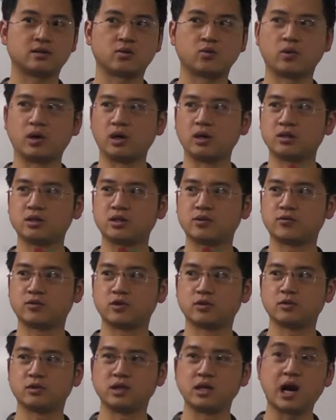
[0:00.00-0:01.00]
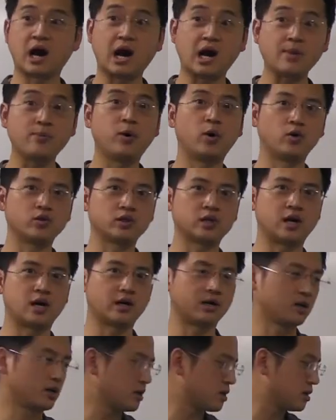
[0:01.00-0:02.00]
relative to the
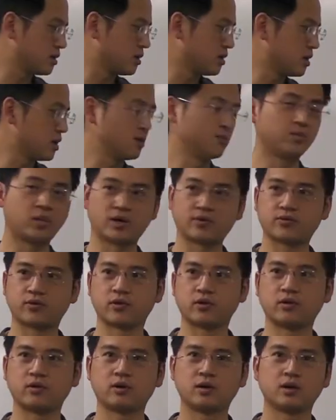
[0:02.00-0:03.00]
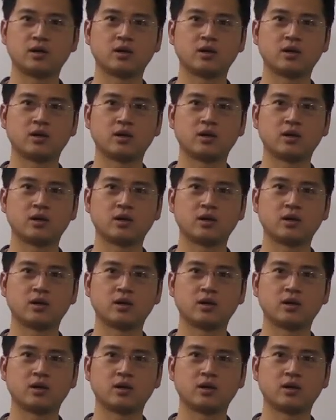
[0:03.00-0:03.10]
hypotonic buffer.